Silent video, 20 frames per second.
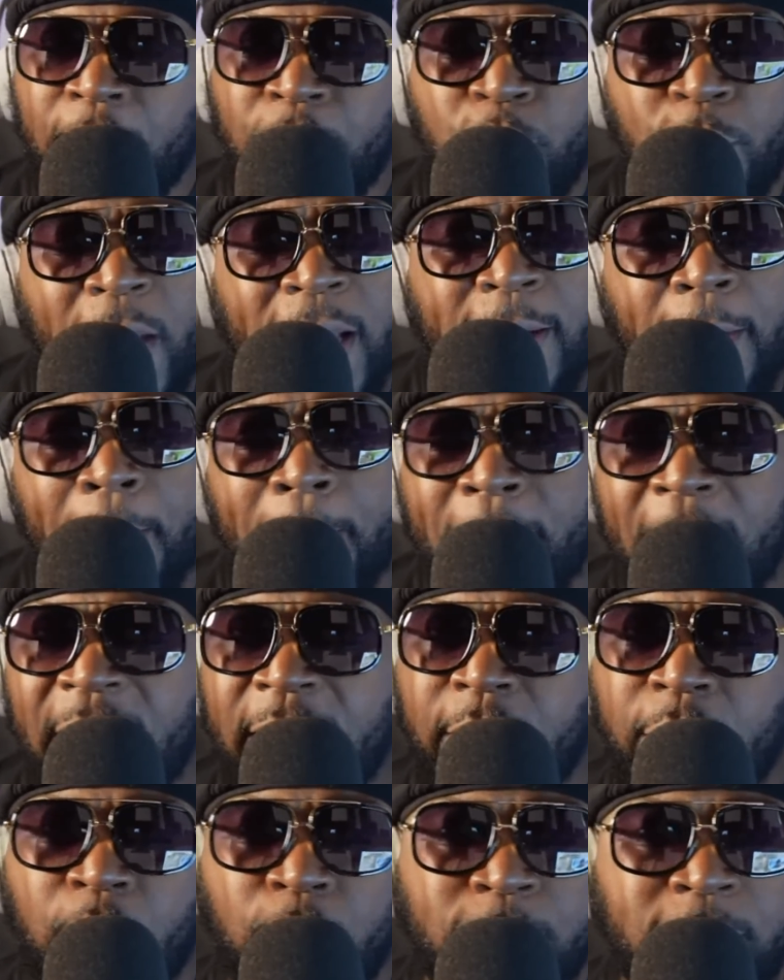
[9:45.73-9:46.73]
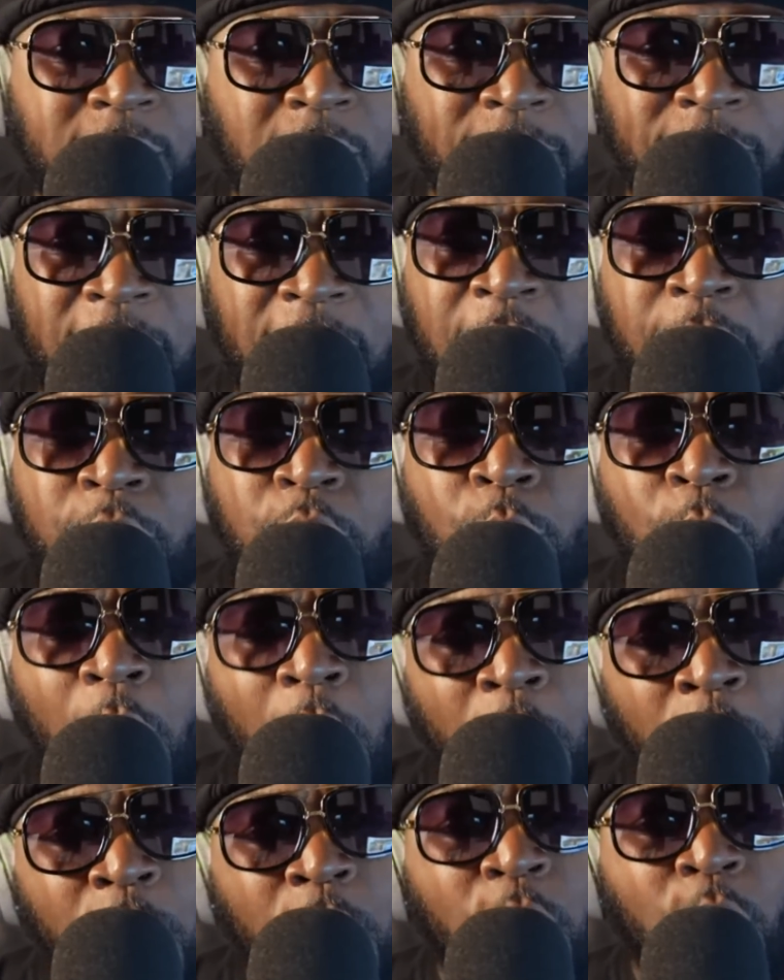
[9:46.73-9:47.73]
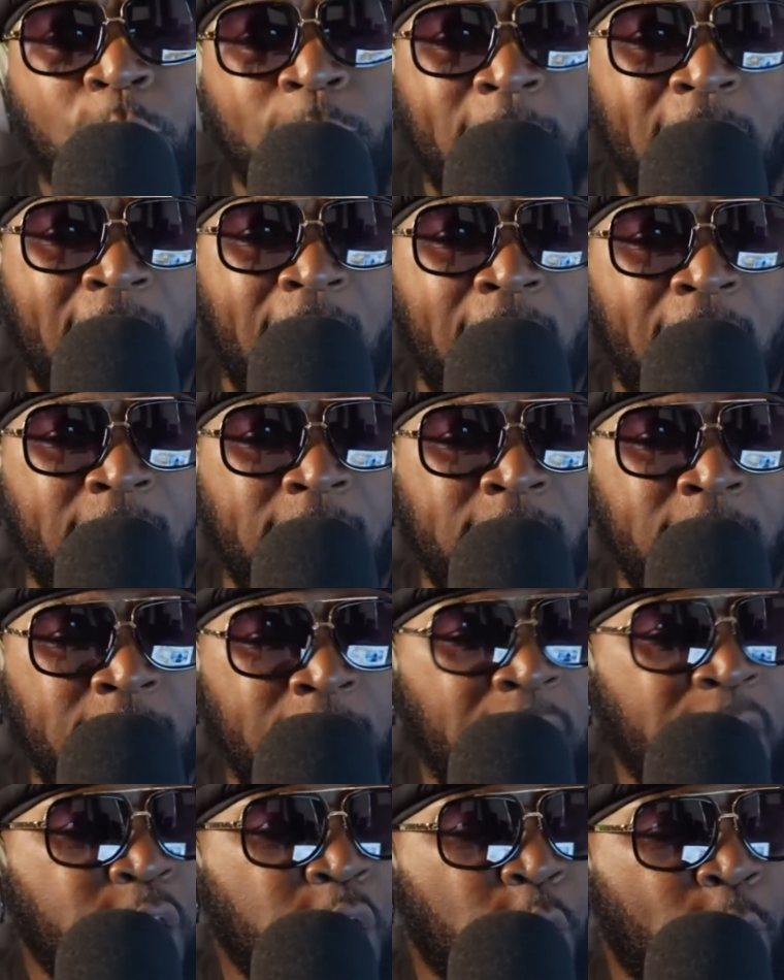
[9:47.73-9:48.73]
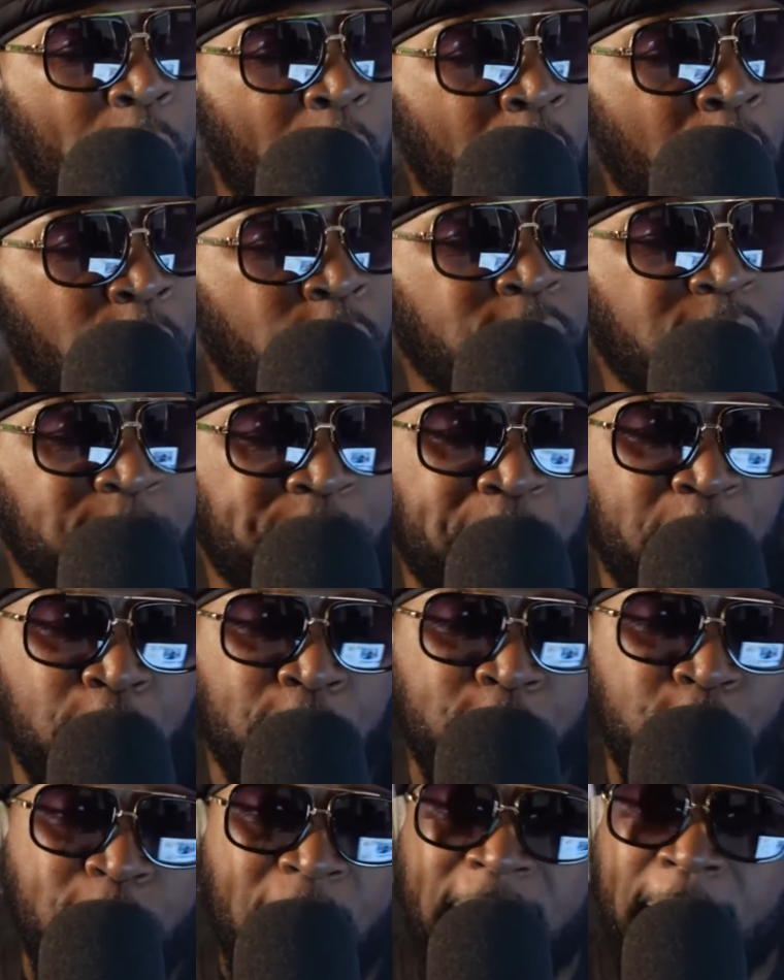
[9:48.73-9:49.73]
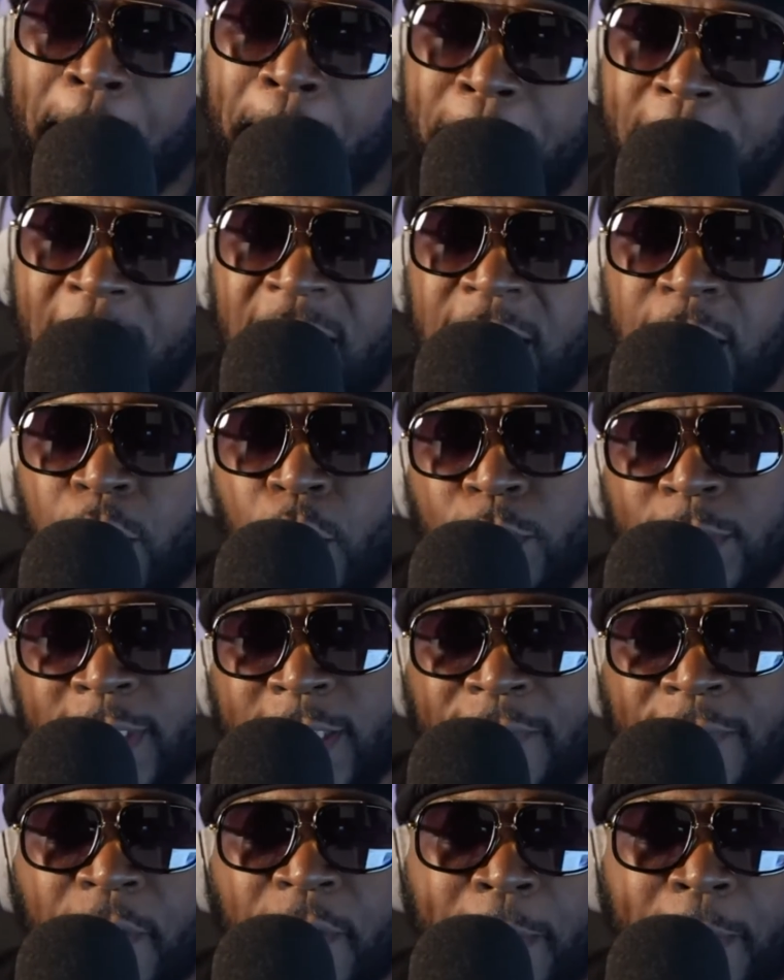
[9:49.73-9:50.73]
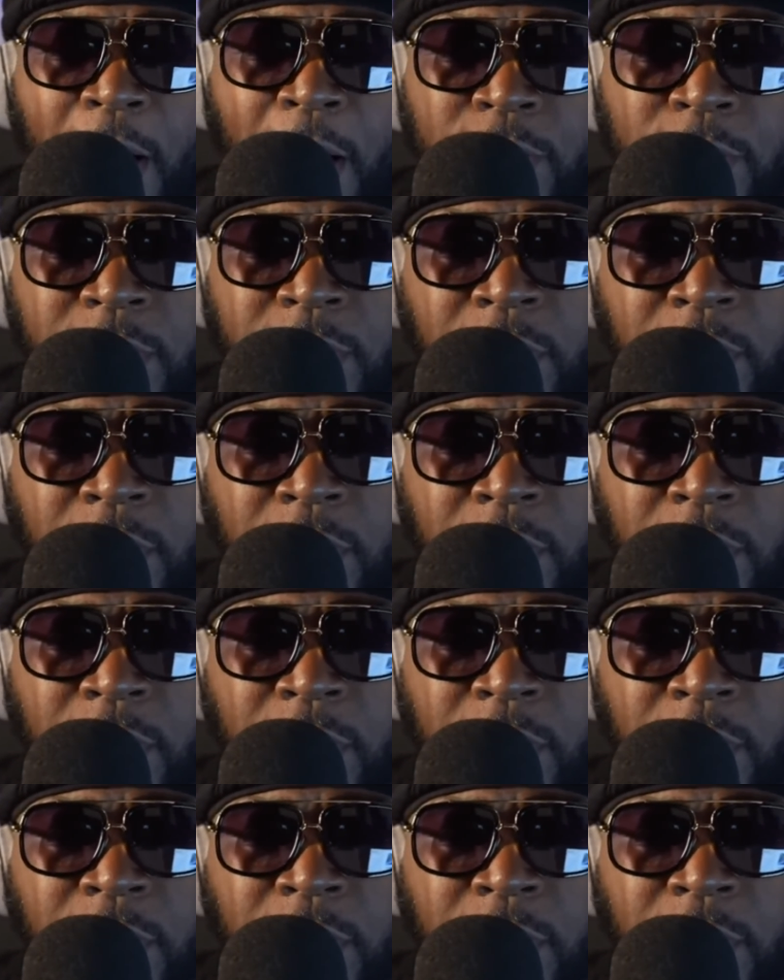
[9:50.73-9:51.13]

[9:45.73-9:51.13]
You got to make yourself in your own mind, in your own spirit. You got to make yourself a boss.